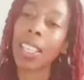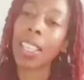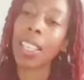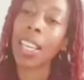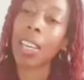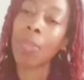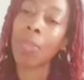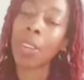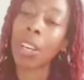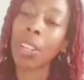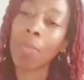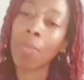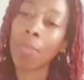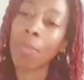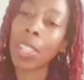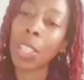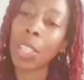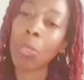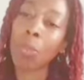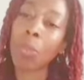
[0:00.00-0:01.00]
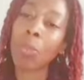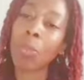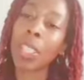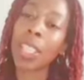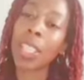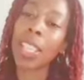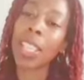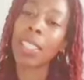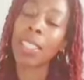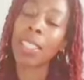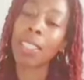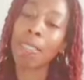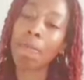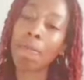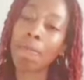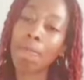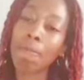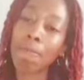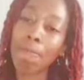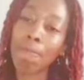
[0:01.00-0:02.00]
coming together, that's what we
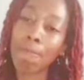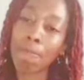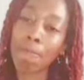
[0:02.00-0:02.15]
need.